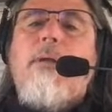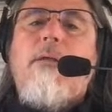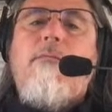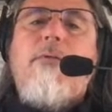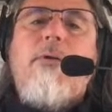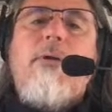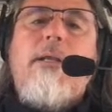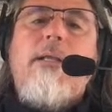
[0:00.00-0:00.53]
But
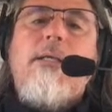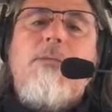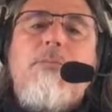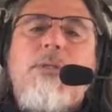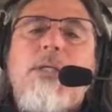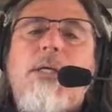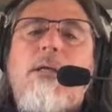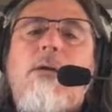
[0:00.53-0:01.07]
if you're in
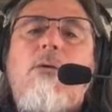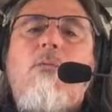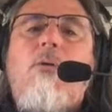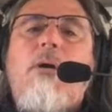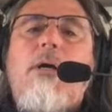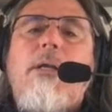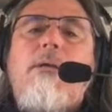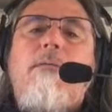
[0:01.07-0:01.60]
this particular
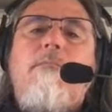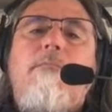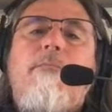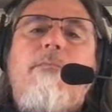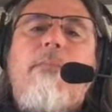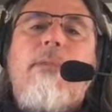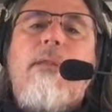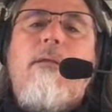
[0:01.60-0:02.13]
one,
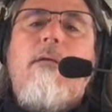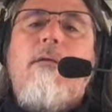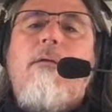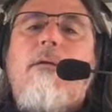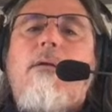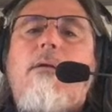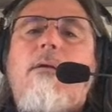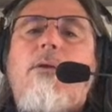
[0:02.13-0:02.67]

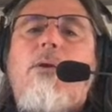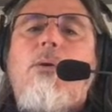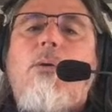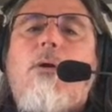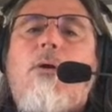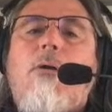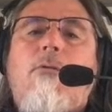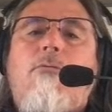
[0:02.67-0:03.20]

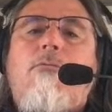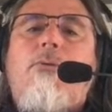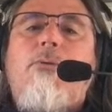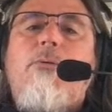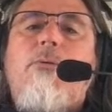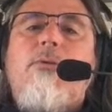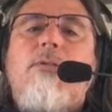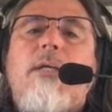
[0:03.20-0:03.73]
you are
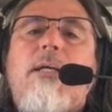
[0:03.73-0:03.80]
through the